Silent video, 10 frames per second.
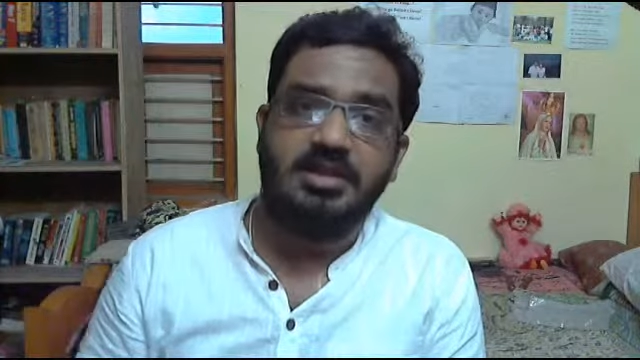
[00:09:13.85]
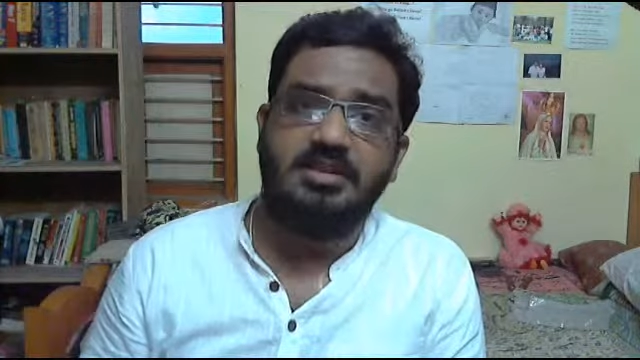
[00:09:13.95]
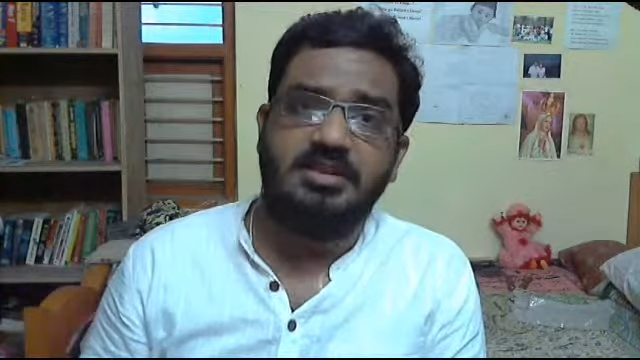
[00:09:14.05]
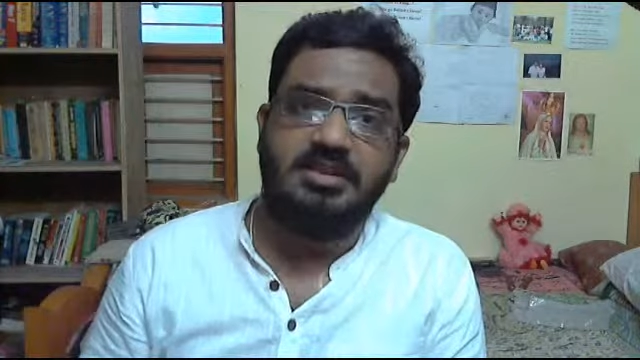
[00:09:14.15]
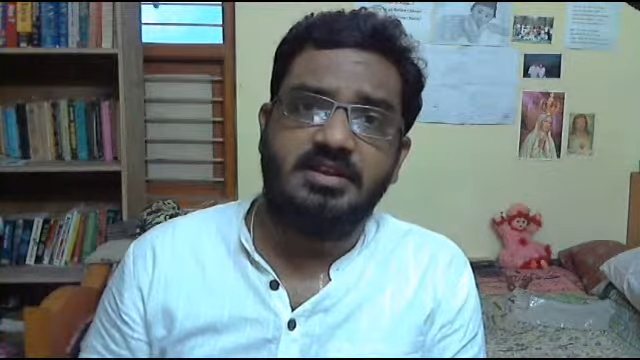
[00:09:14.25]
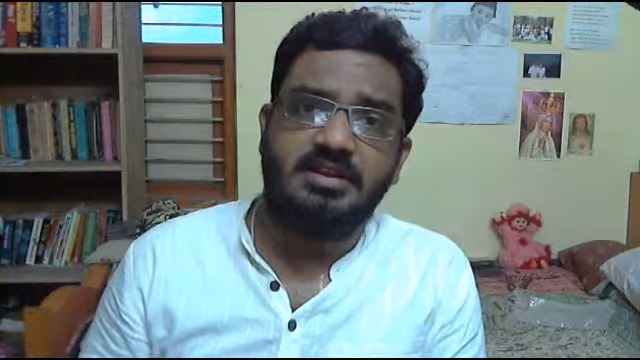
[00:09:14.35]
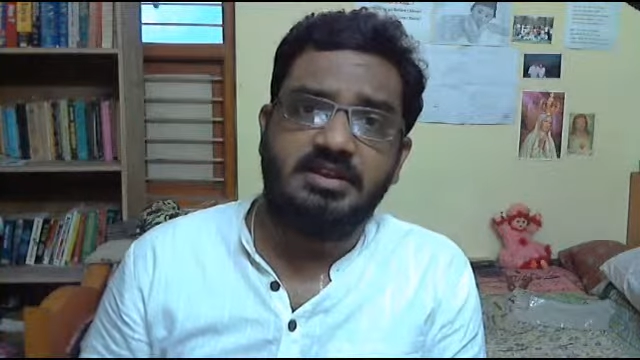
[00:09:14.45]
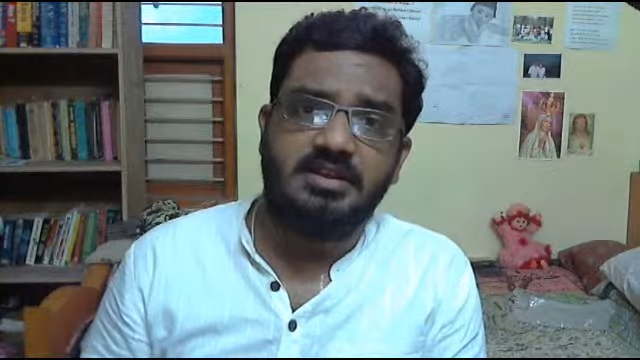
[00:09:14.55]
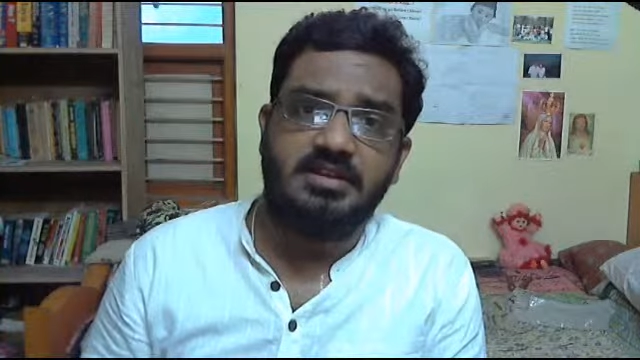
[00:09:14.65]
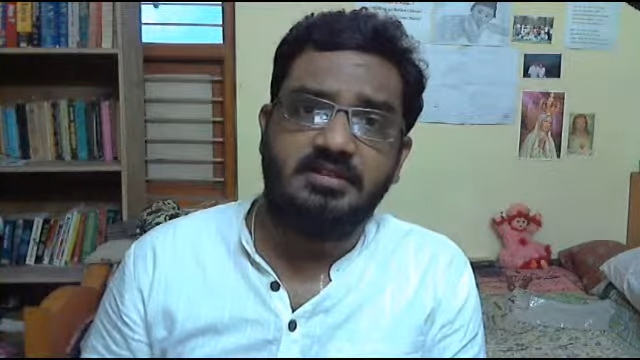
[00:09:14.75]
in the
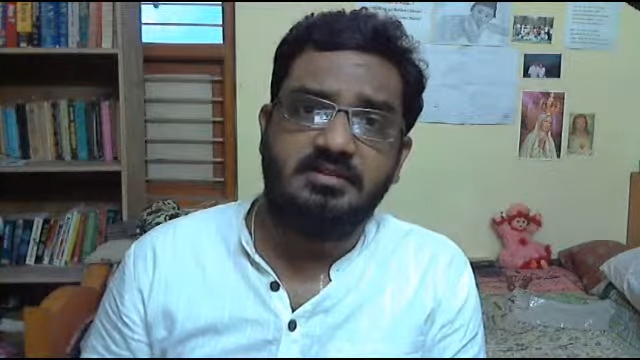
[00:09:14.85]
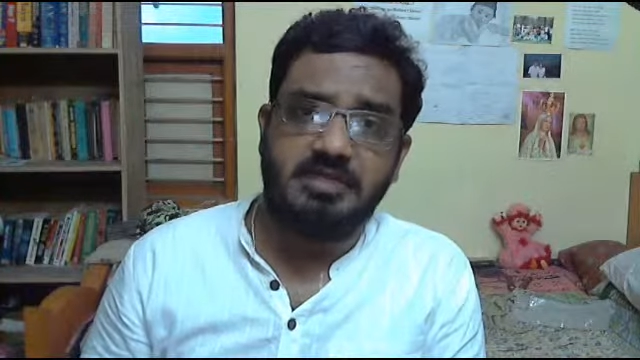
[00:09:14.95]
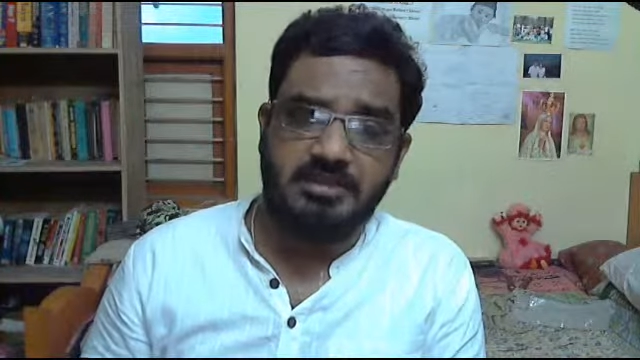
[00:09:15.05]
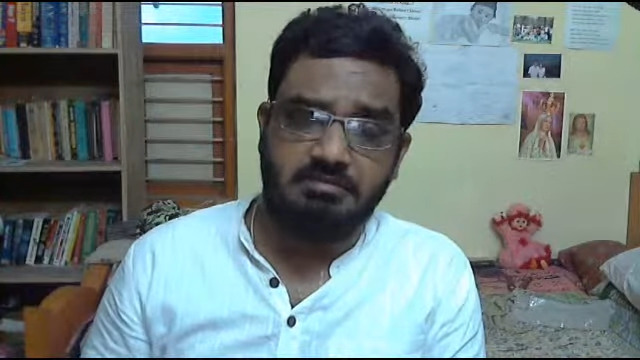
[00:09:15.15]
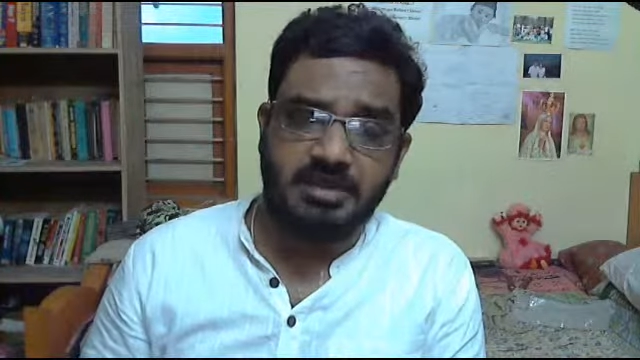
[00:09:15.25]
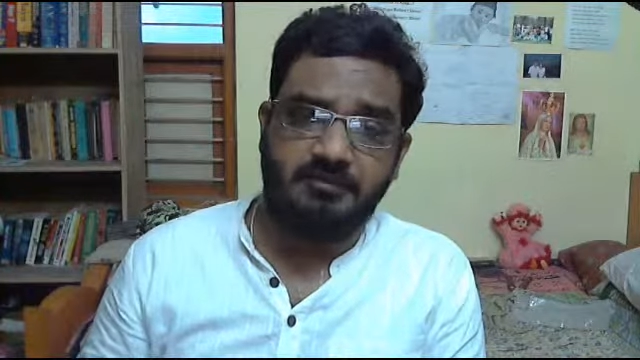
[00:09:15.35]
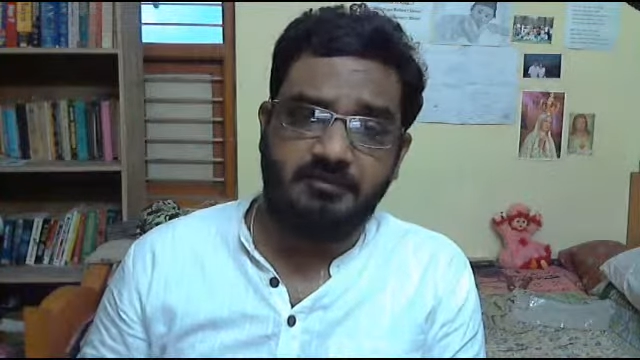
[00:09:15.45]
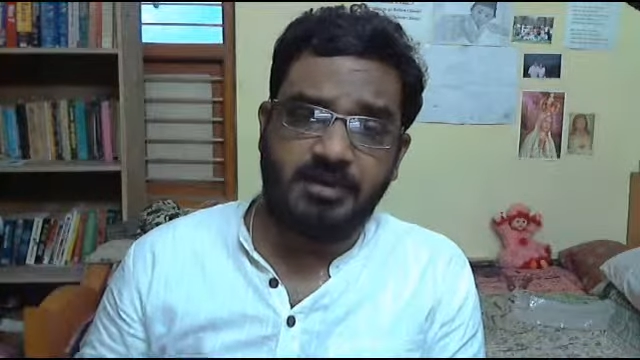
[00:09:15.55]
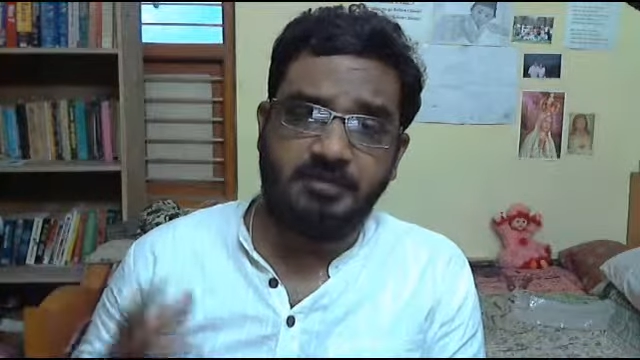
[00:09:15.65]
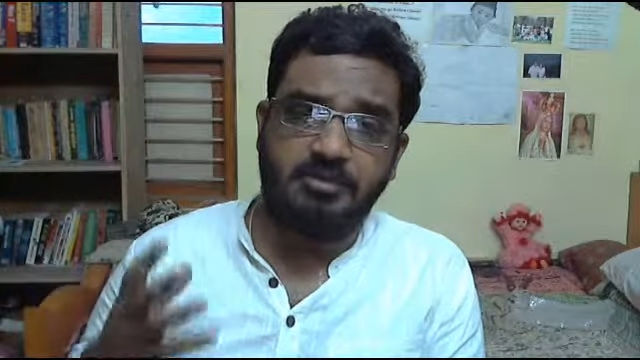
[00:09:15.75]
internet which
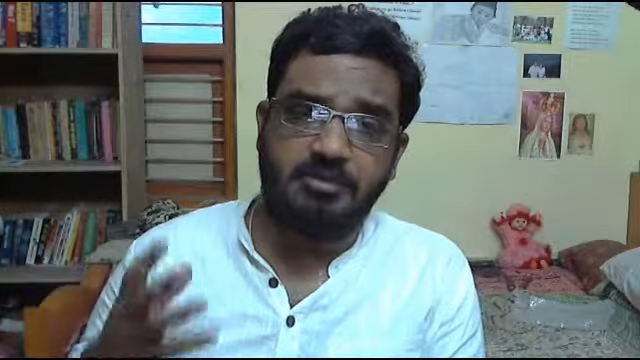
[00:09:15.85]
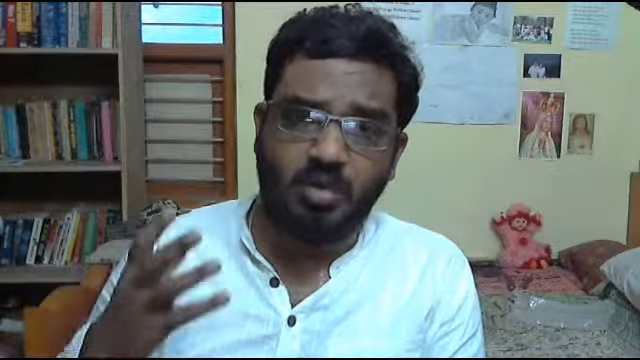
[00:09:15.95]
become famous